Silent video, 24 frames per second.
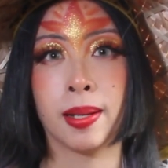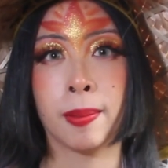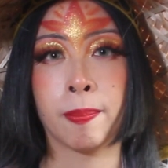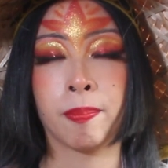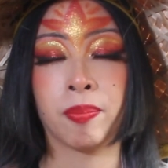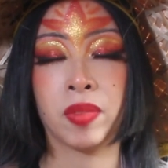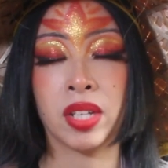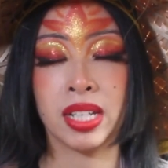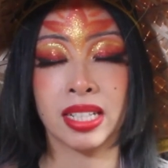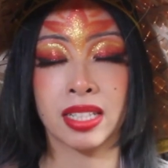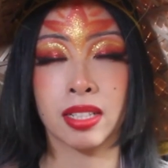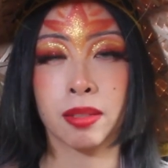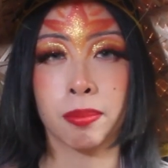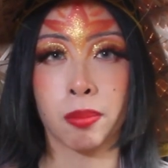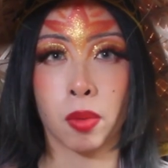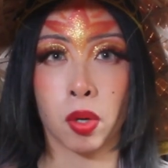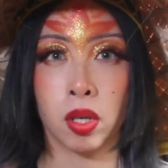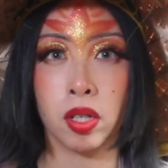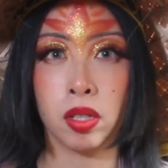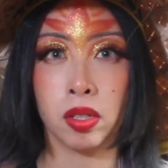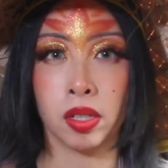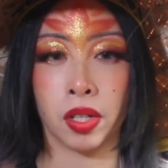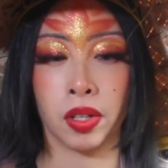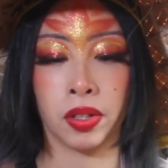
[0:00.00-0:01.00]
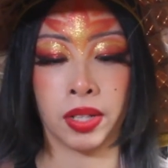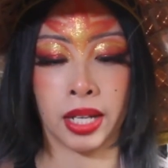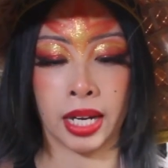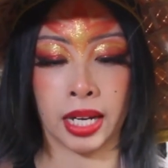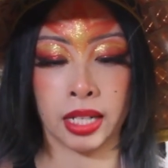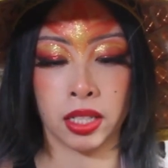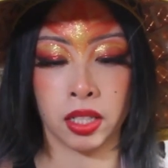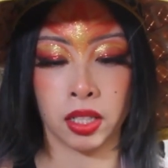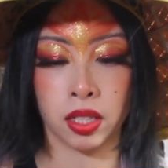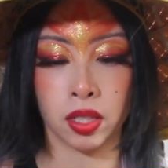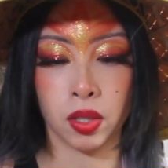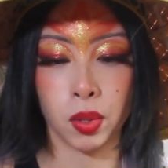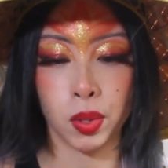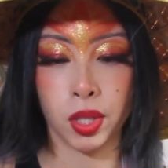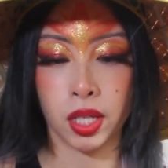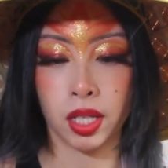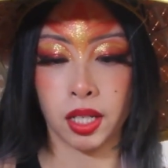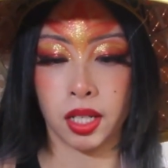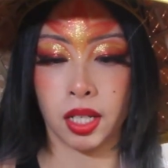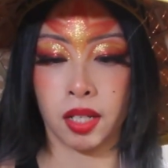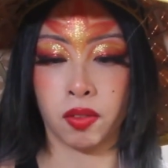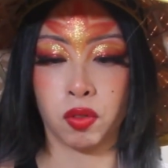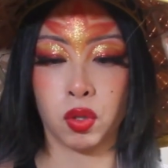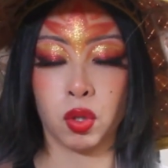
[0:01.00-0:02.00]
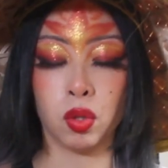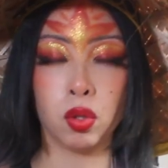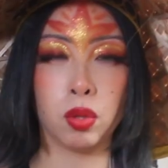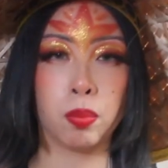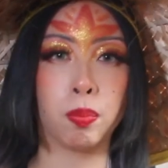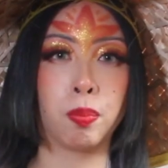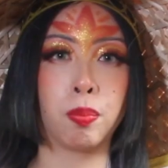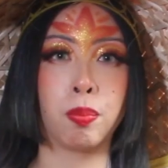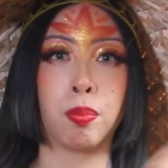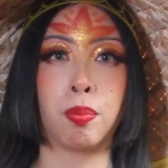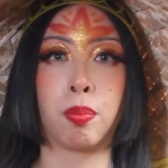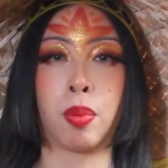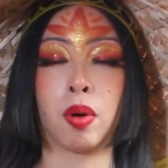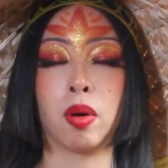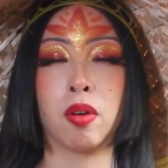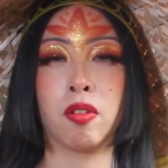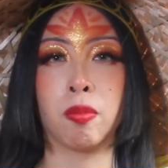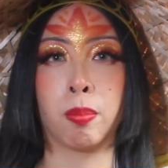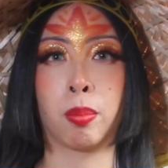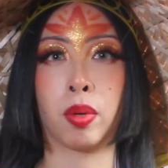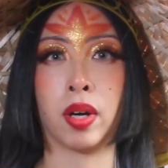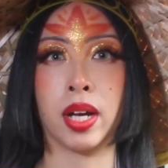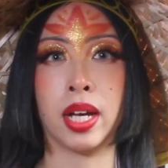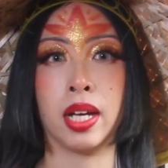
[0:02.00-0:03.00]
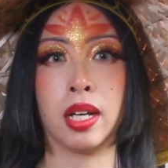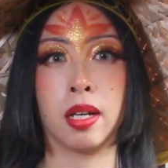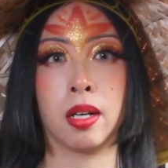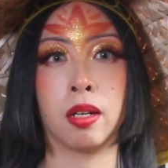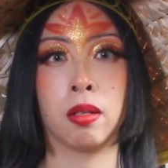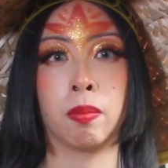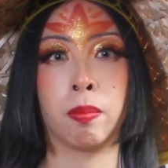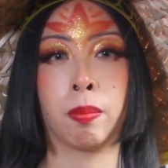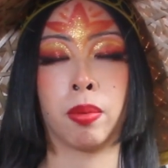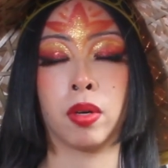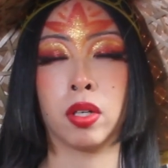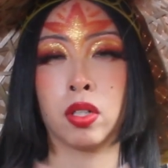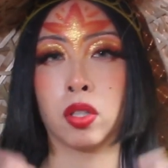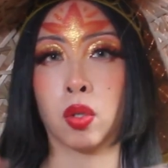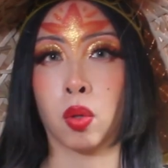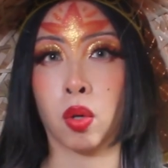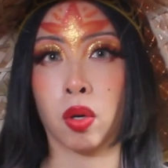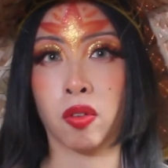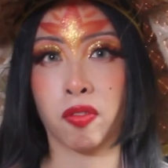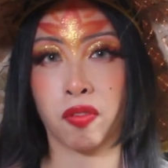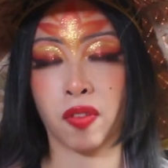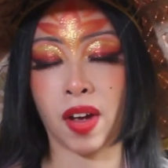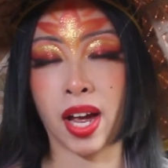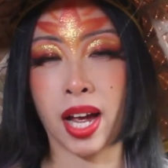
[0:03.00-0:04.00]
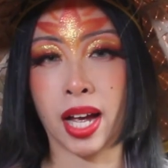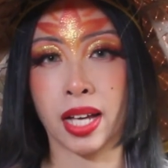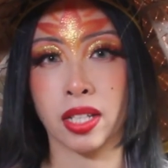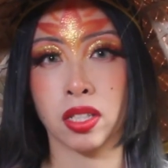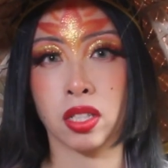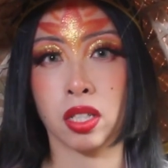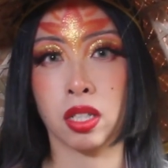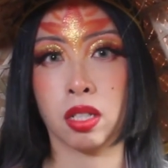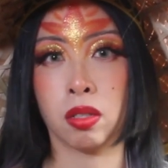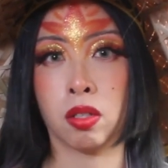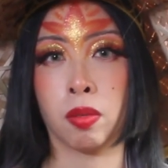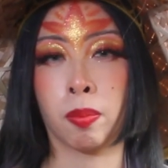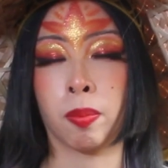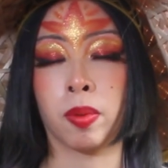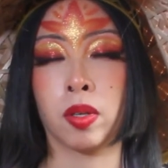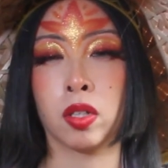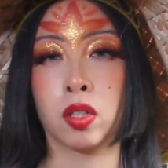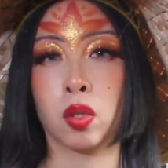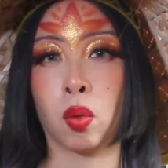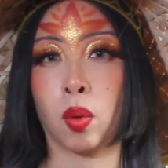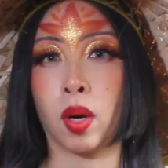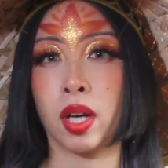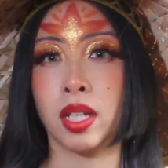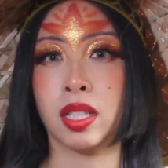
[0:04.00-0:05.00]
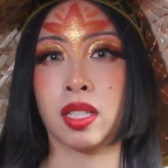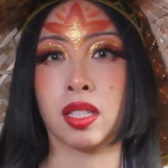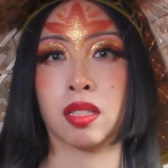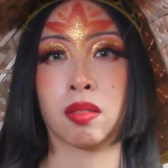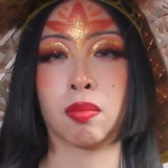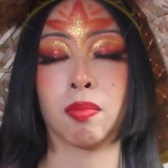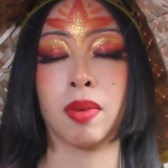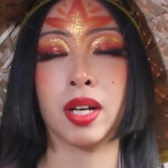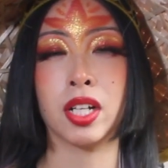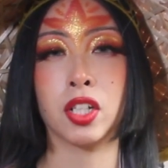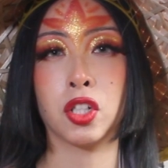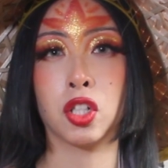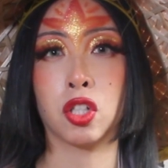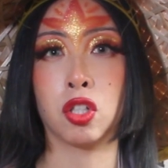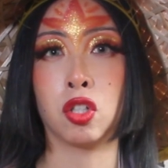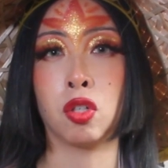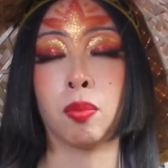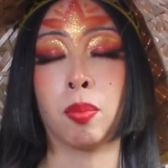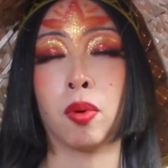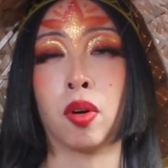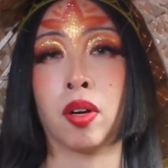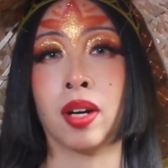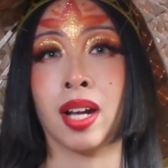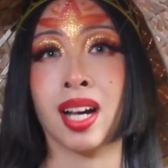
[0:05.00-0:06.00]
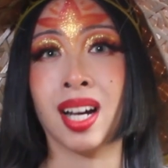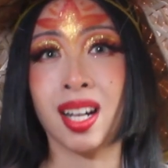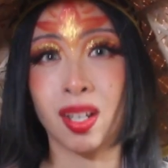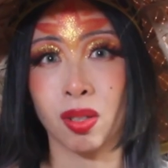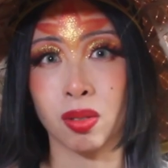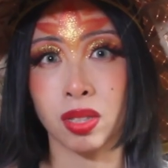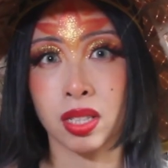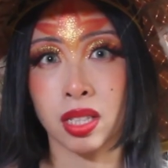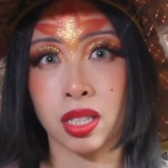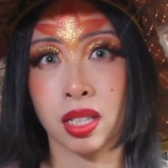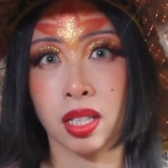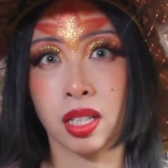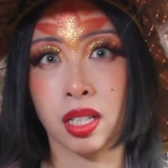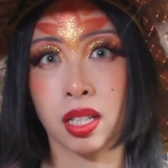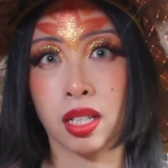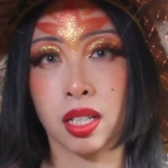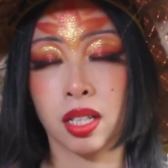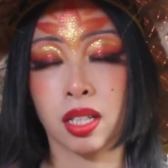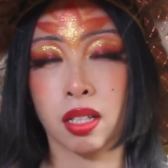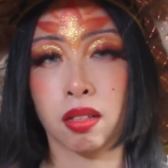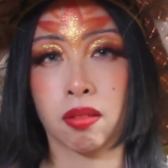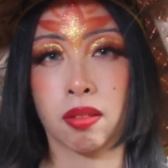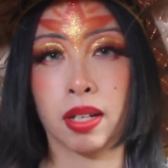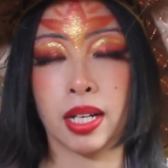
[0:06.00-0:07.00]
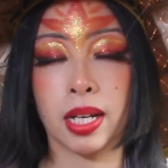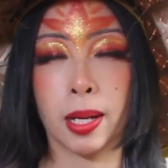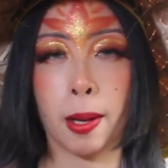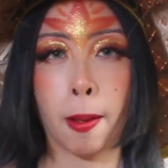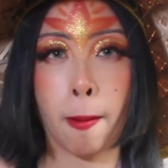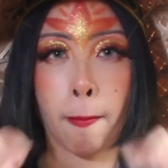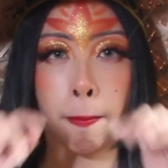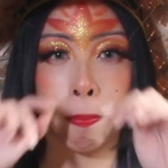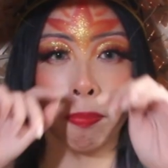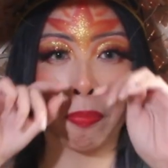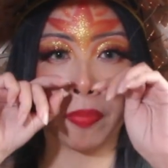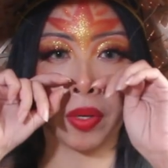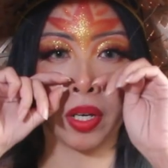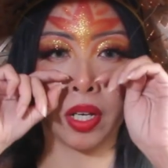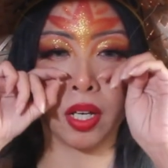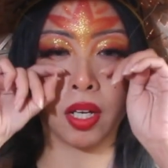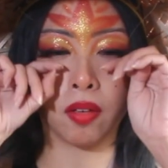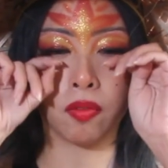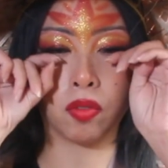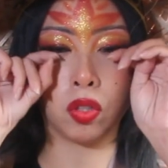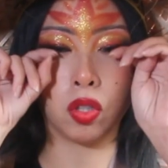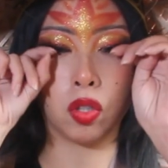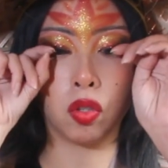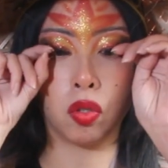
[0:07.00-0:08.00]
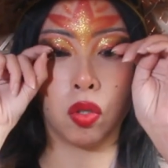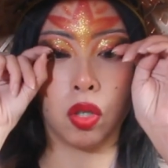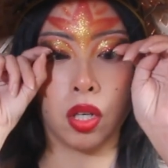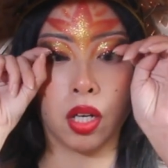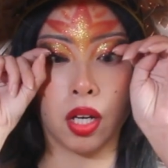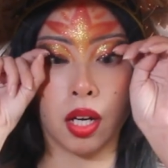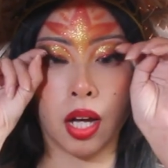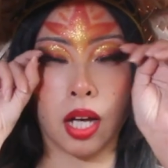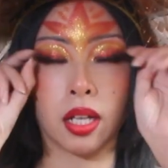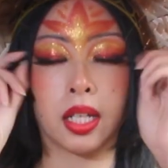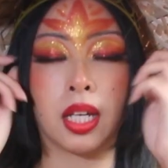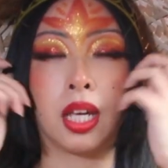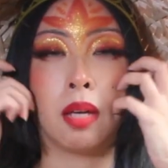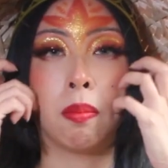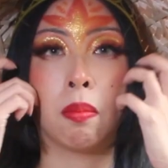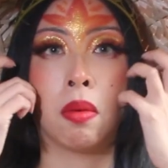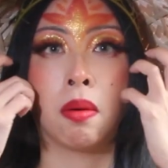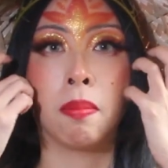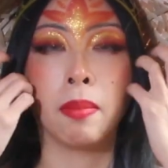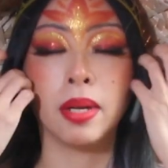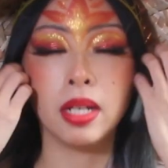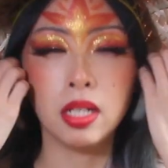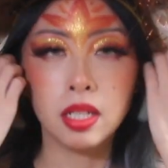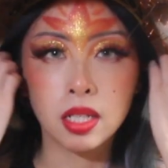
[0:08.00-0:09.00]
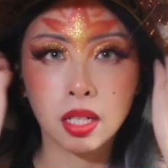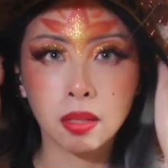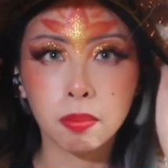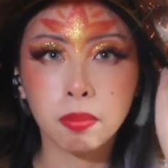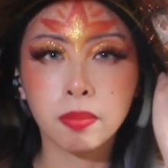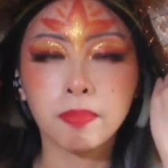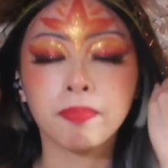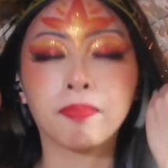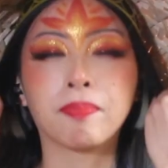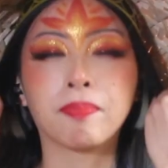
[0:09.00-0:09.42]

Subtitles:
There's a moral in that, you know. If you burn bright and burn fast, you burn twice as much, you burn out, right? But if you keep momentum,